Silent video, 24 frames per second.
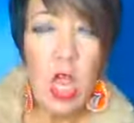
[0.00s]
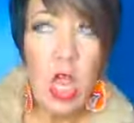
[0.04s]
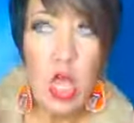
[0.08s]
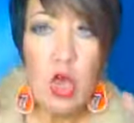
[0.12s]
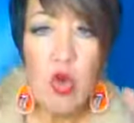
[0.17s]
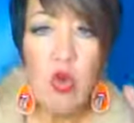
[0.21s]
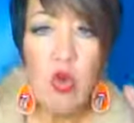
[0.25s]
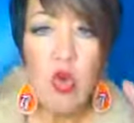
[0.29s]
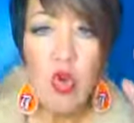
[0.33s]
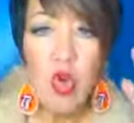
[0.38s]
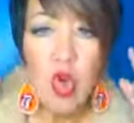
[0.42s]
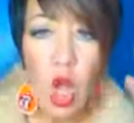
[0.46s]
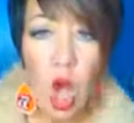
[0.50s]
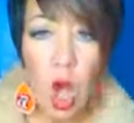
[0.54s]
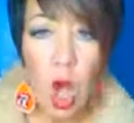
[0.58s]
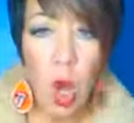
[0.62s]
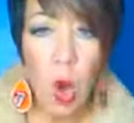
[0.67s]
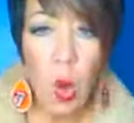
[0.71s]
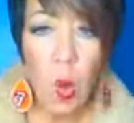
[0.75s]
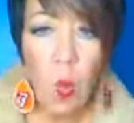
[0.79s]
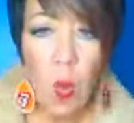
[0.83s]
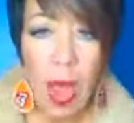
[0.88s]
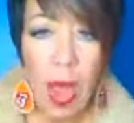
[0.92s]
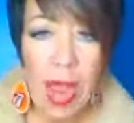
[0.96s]
You
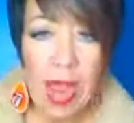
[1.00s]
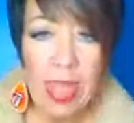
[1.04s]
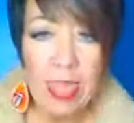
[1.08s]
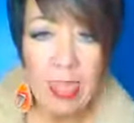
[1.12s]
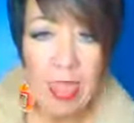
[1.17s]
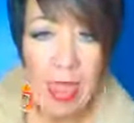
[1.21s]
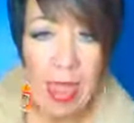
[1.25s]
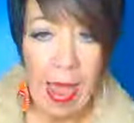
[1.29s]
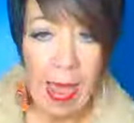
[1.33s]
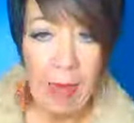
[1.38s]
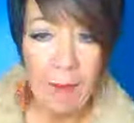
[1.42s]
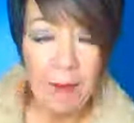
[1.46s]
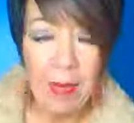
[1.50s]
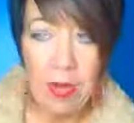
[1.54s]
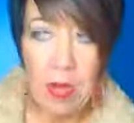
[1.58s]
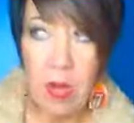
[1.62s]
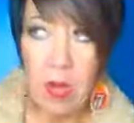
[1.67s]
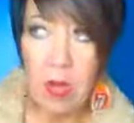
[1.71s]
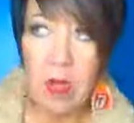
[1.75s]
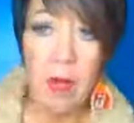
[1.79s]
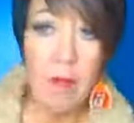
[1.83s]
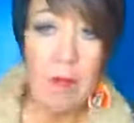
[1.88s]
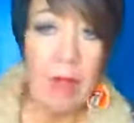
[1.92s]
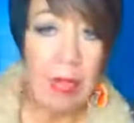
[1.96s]
know why it's
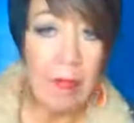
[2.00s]
happening.